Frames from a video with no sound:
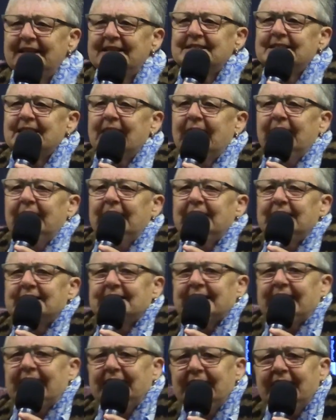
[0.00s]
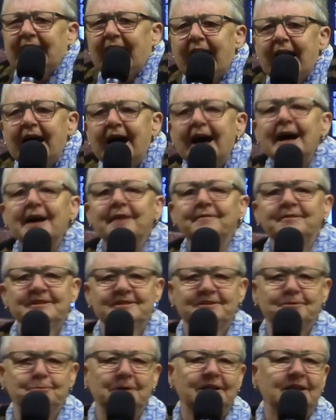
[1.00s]
He's getting a
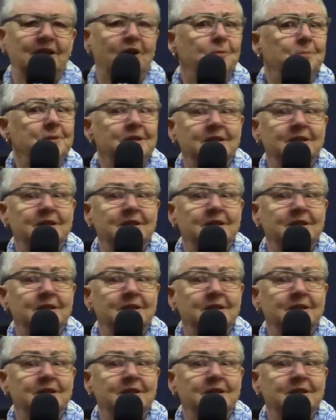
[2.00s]
harvest ready.